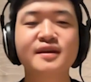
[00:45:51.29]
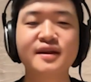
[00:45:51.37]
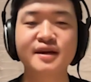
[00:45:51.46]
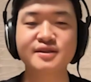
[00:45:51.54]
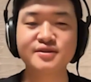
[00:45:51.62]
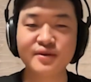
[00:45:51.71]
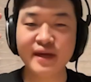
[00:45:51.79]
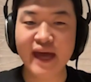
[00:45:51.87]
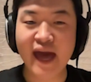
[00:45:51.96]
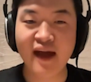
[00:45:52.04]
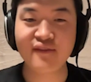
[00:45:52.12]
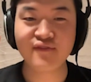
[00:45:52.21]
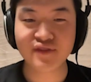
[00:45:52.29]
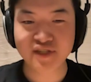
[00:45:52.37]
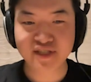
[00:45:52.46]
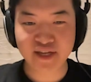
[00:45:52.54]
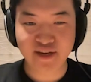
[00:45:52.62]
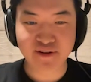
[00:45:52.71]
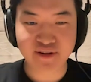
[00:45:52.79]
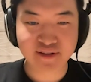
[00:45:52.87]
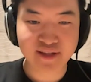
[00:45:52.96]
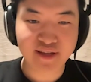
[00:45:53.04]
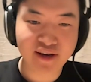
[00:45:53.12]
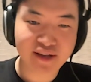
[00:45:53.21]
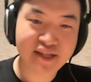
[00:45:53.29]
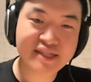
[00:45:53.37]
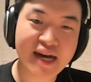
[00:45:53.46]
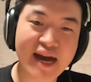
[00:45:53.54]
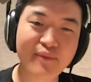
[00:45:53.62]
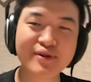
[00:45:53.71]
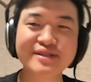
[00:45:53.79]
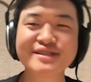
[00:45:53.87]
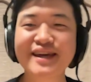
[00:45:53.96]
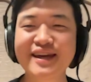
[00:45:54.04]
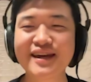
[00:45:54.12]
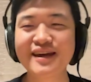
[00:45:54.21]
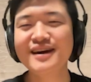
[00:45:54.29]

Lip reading: like so like adversarially all the time, where it's like,